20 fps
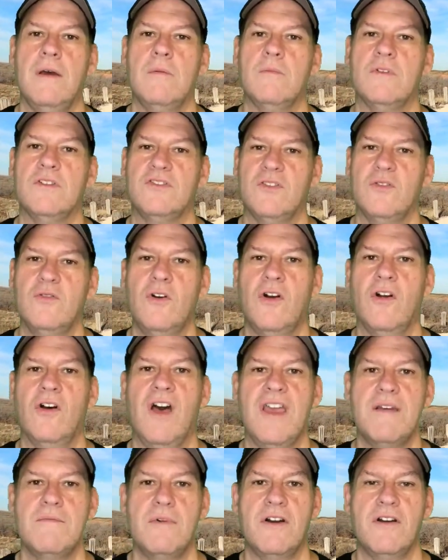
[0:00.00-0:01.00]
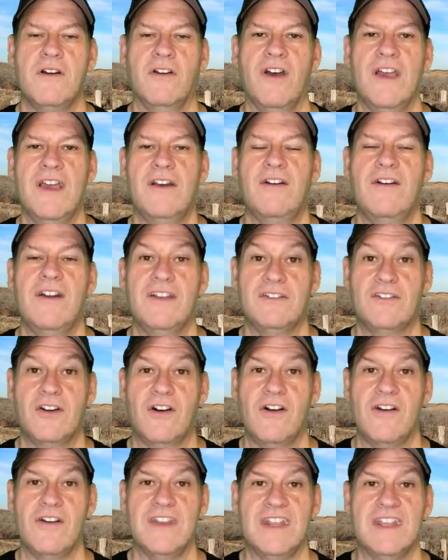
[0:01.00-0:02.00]
But sooner or later it
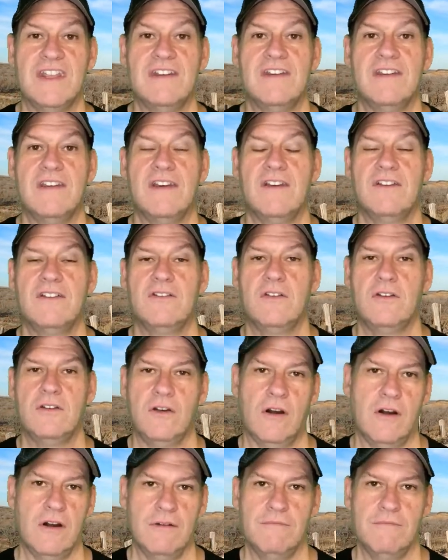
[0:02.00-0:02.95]
turned into dirt.